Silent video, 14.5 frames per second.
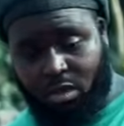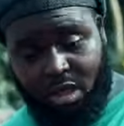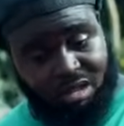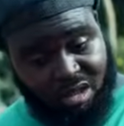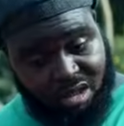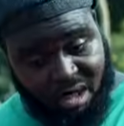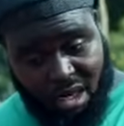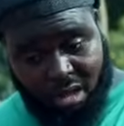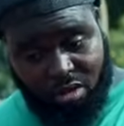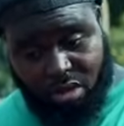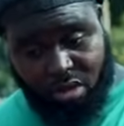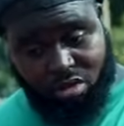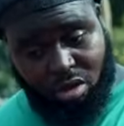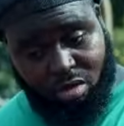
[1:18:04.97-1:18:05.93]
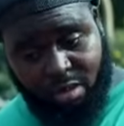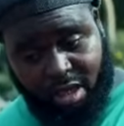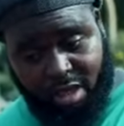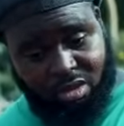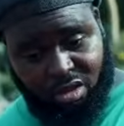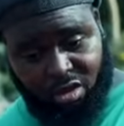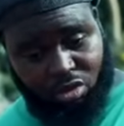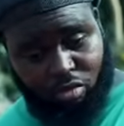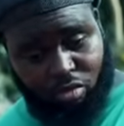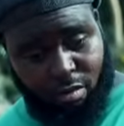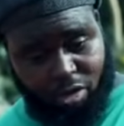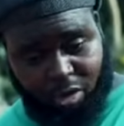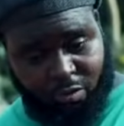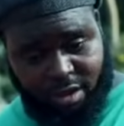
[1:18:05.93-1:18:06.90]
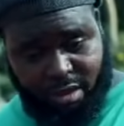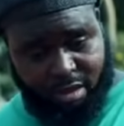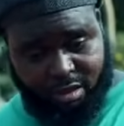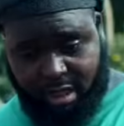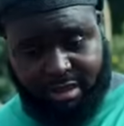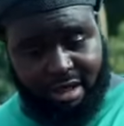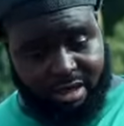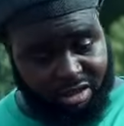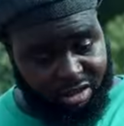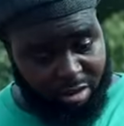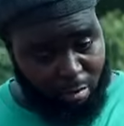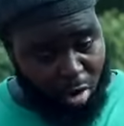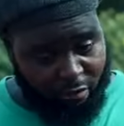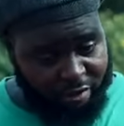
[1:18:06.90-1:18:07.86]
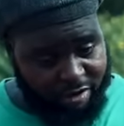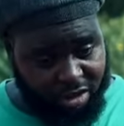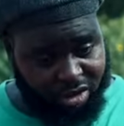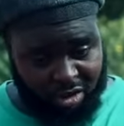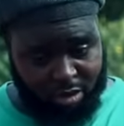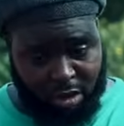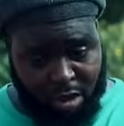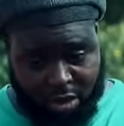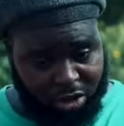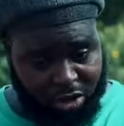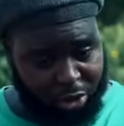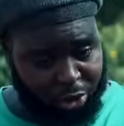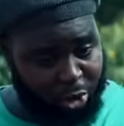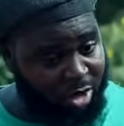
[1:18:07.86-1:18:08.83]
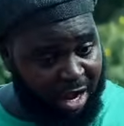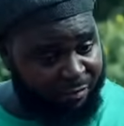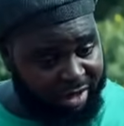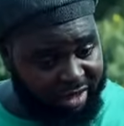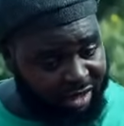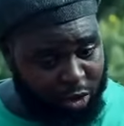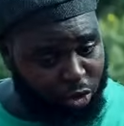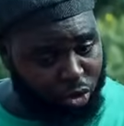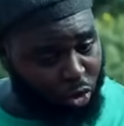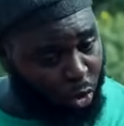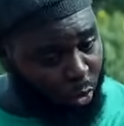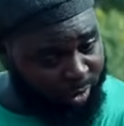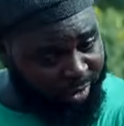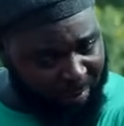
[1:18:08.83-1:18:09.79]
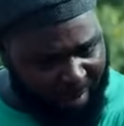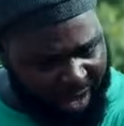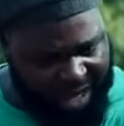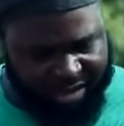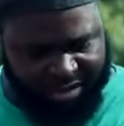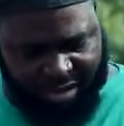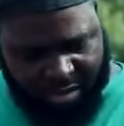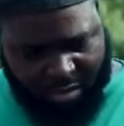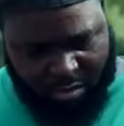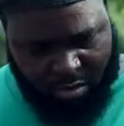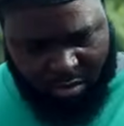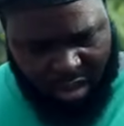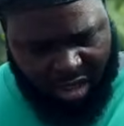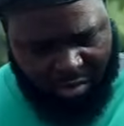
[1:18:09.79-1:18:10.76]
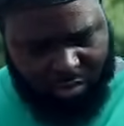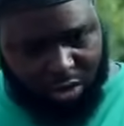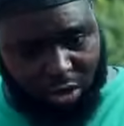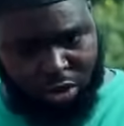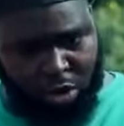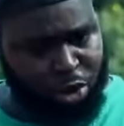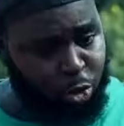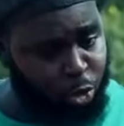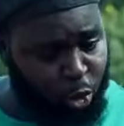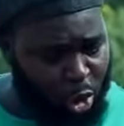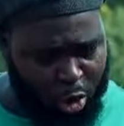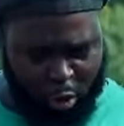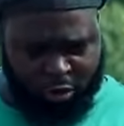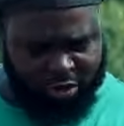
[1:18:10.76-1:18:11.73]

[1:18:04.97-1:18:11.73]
Yes, Nai. She told me that she's 2 months pregnant, and that is the more reason she don't have anything to do in the palace. Yeah? She should not